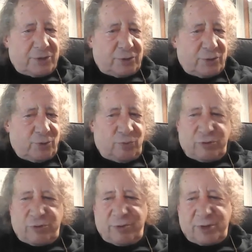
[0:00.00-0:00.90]
to
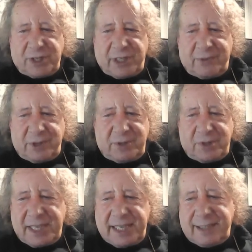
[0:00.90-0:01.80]
discover
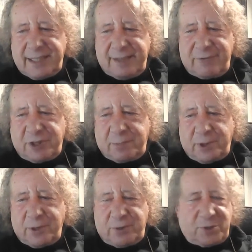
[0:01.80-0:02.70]
this, Galileo was
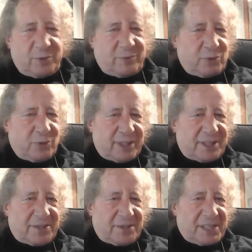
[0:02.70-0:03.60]
supposed to have
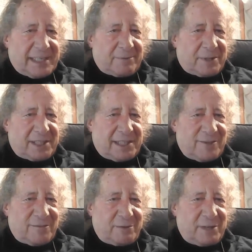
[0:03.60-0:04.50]
gone to the top of the
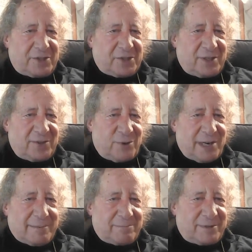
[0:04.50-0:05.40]
Tower of Pisa and
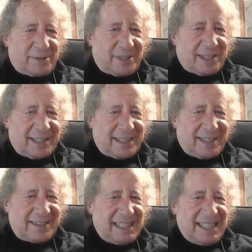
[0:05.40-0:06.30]
dropped
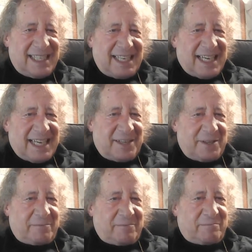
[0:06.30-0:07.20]

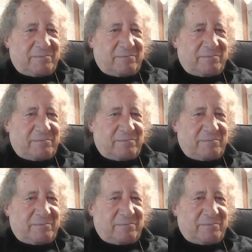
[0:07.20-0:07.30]
a